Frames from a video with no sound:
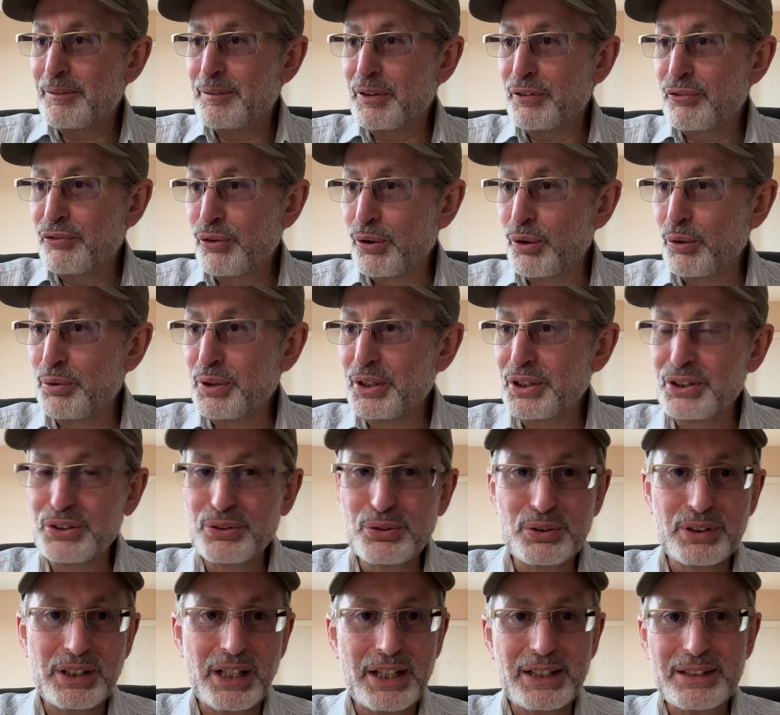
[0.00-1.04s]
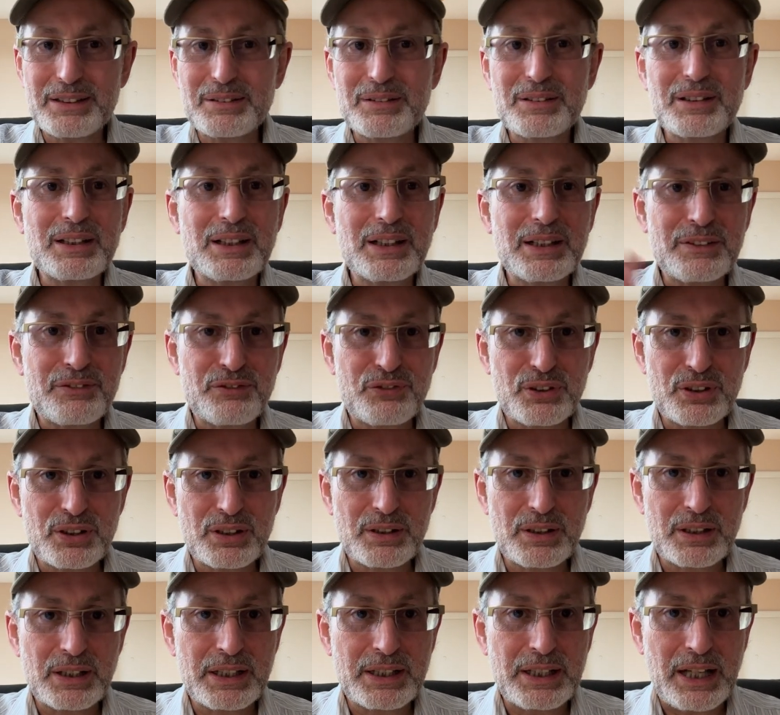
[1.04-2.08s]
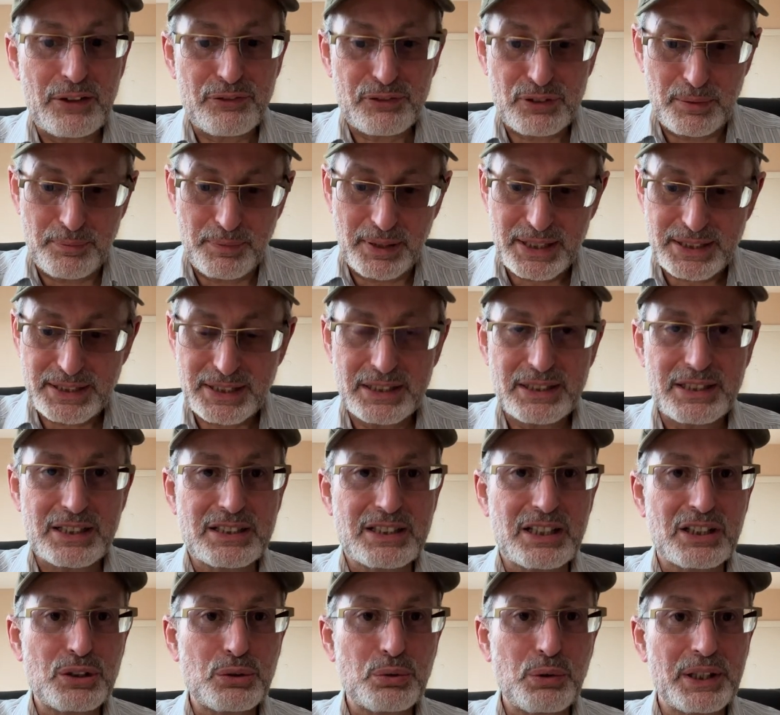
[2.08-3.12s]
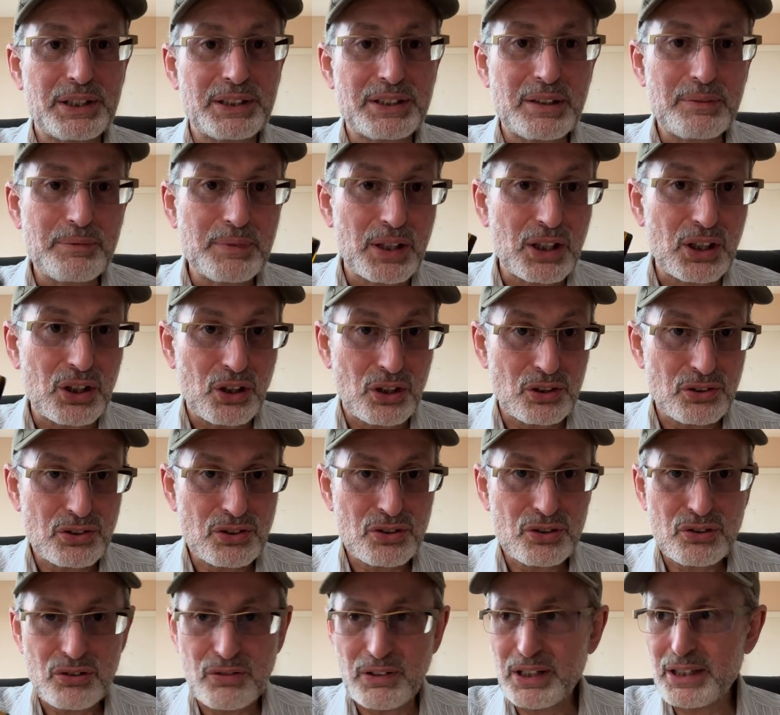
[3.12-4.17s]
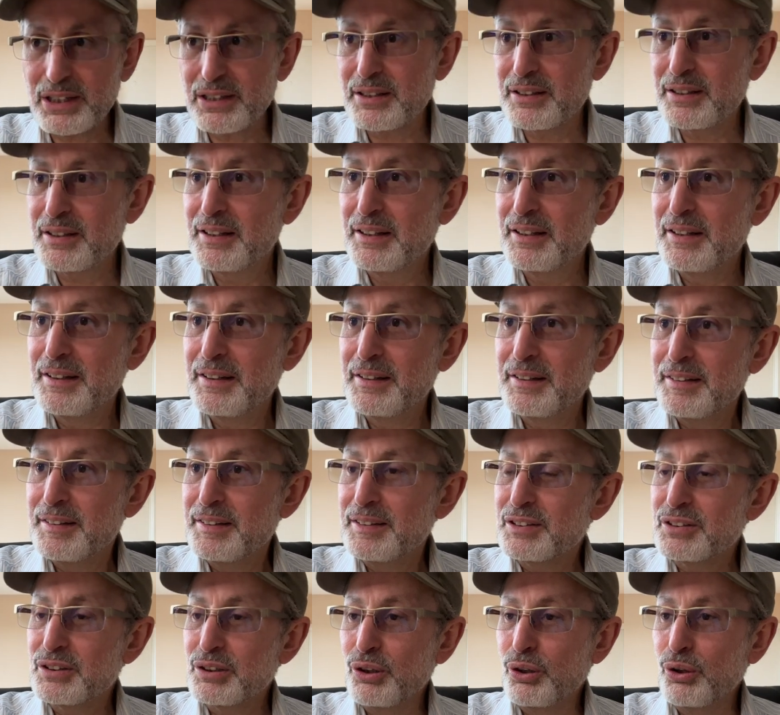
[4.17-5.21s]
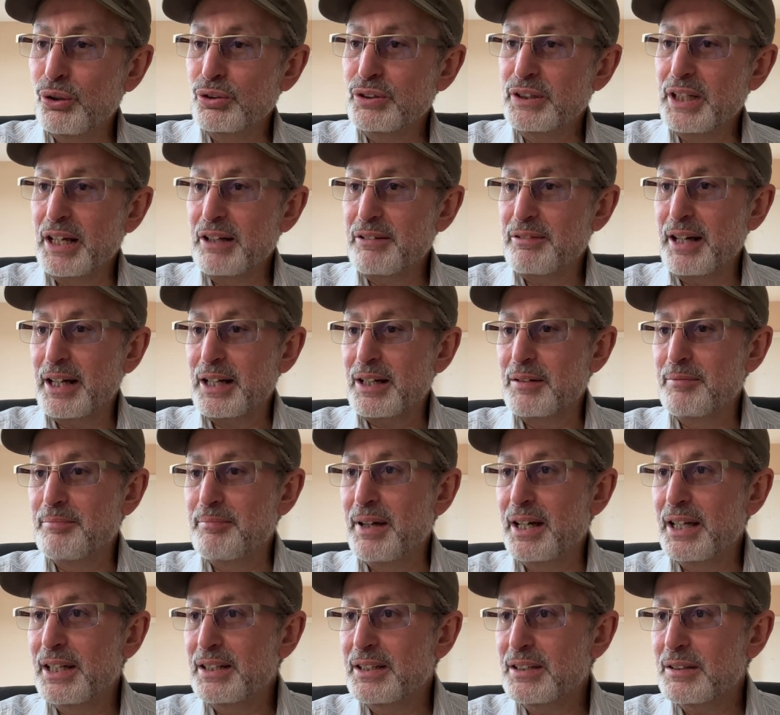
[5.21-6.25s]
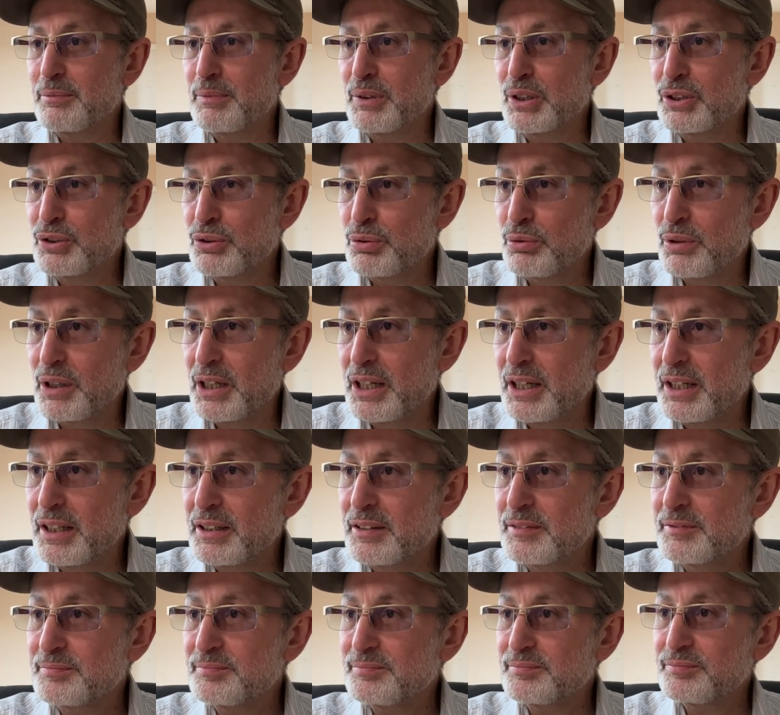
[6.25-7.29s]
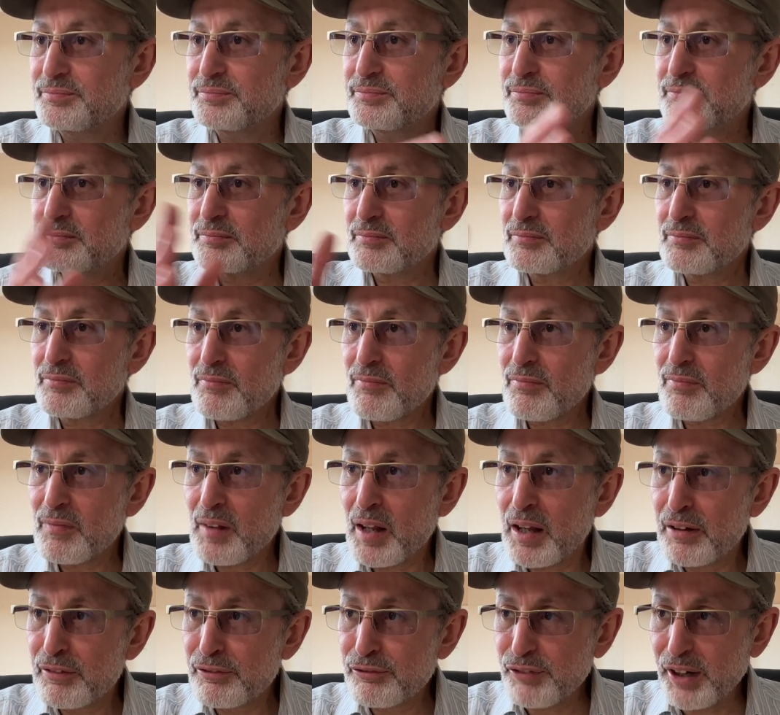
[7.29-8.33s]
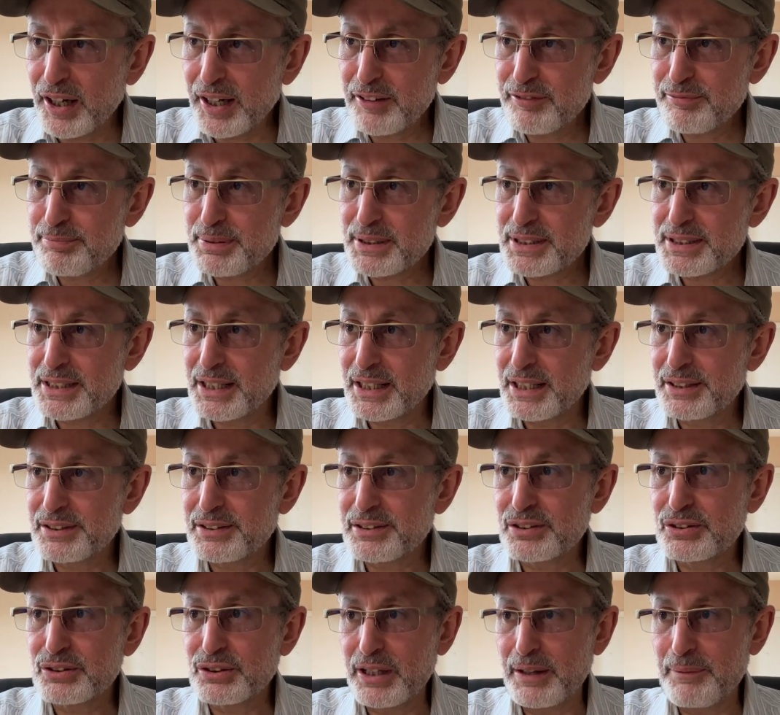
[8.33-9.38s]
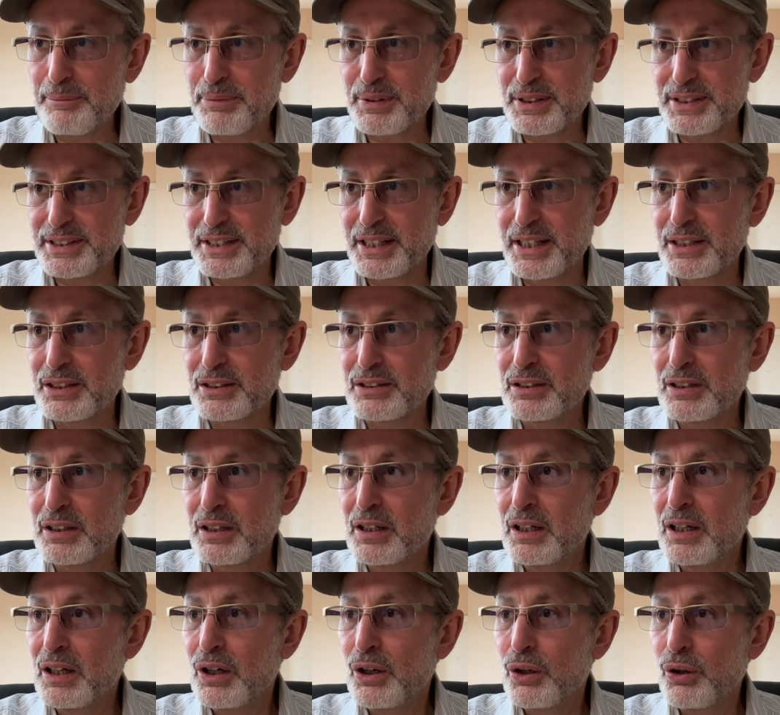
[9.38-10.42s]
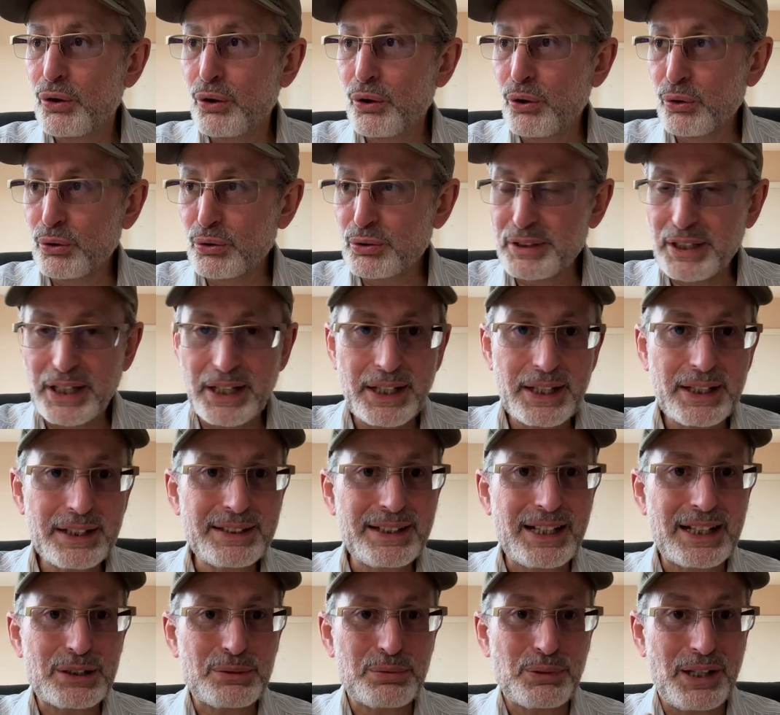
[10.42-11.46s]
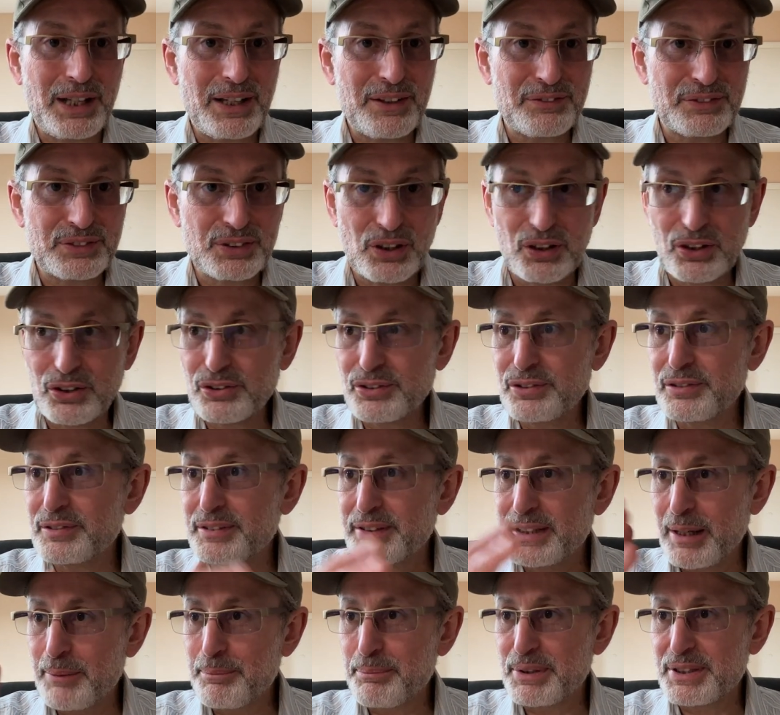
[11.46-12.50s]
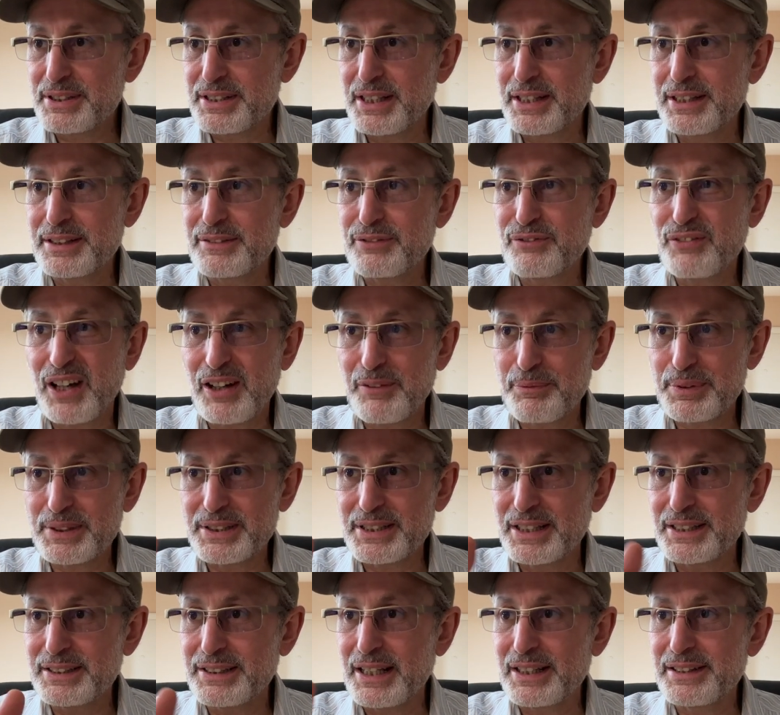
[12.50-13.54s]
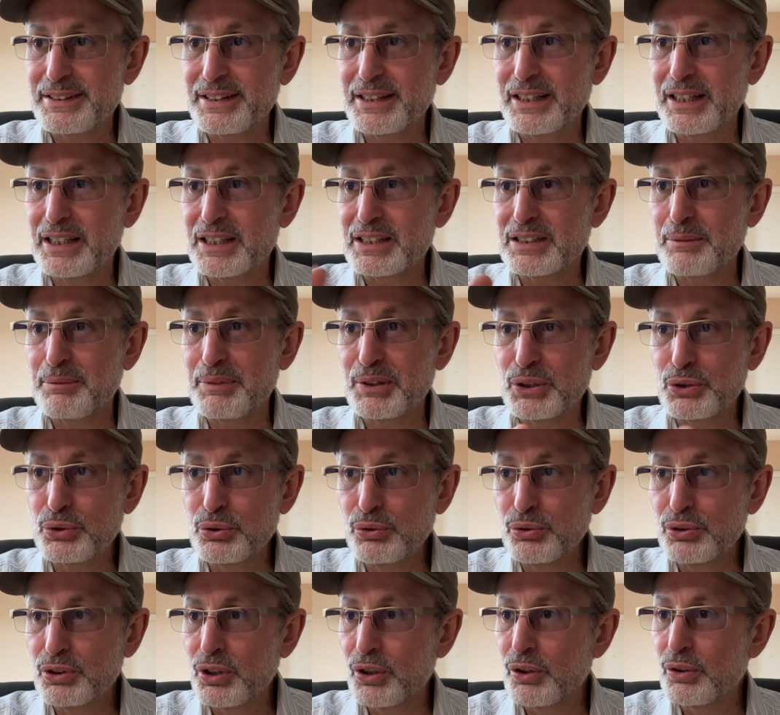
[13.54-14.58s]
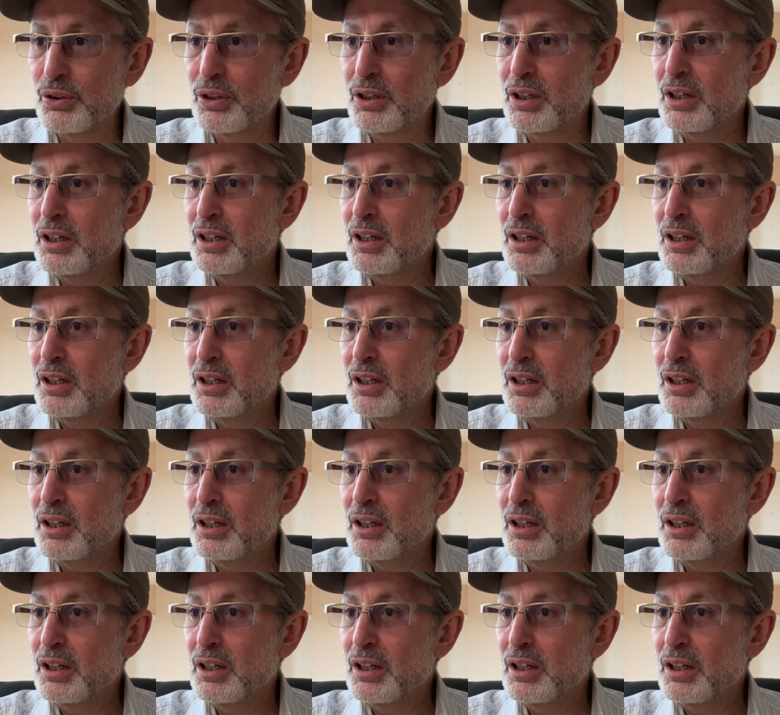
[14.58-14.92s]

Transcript: before we do that, if you, you have to mix it, it's a 20 ml concentrate. So they recommend between 5%, 10% all day. That's what I've done. 10%, 5% I think is a bit too low.